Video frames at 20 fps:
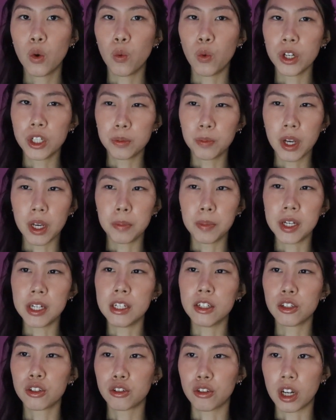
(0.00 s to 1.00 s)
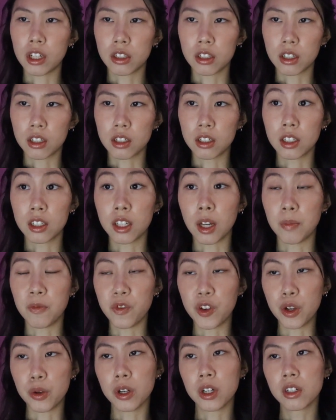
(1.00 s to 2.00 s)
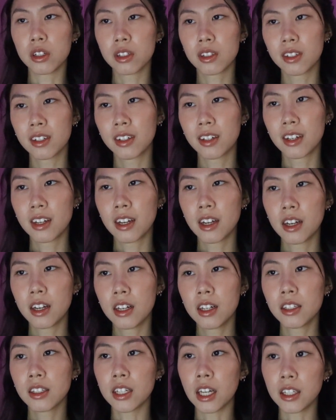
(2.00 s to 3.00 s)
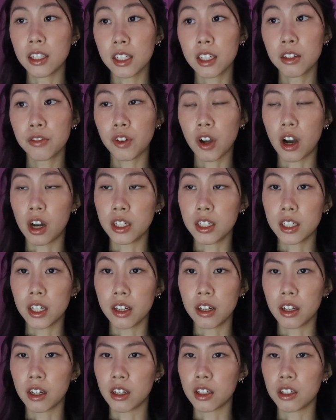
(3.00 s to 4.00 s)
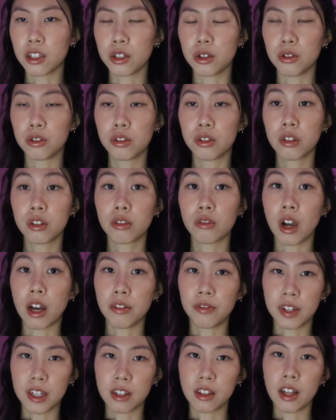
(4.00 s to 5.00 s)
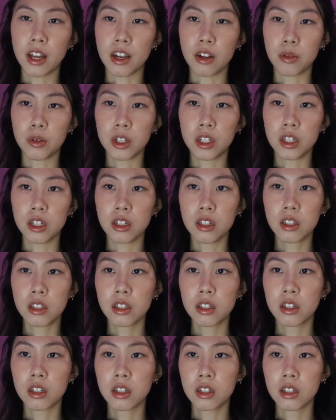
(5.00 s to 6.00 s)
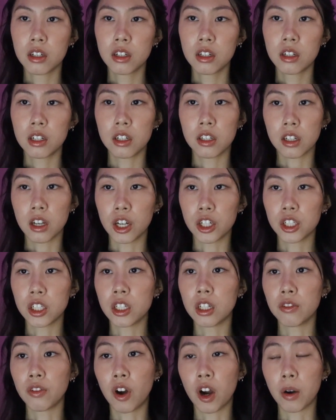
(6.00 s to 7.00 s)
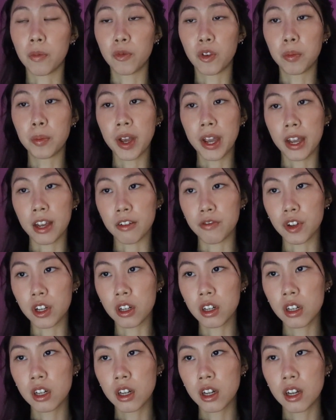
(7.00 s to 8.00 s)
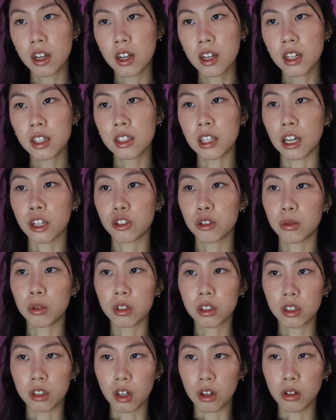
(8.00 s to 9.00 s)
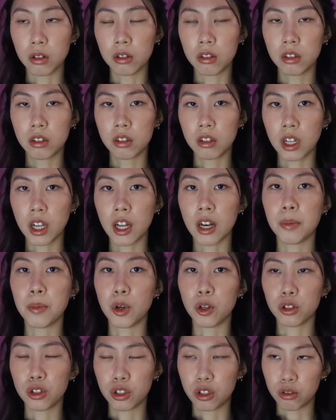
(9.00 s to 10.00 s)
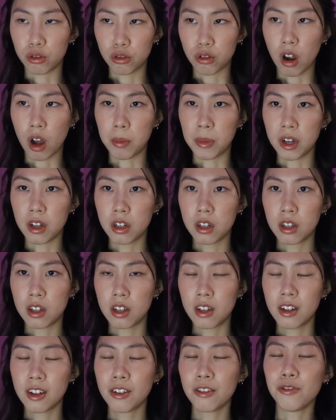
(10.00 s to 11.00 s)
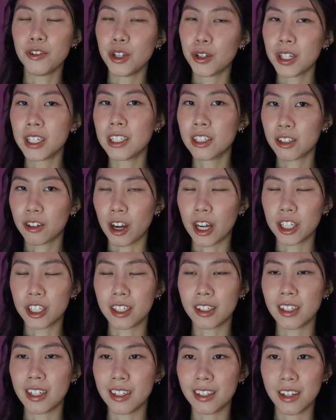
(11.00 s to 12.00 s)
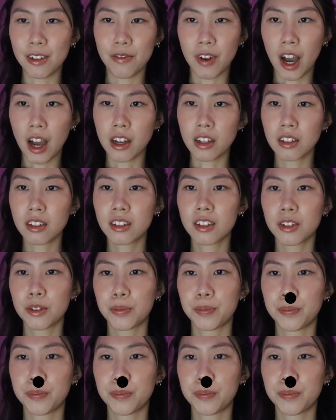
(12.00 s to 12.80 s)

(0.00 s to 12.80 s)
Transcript: which may be distressing to some viewers. Sensitive content includes graphic languages, discussion of harmful behavior, sexual assault, and emotional trauma. Viewer discretion is advised.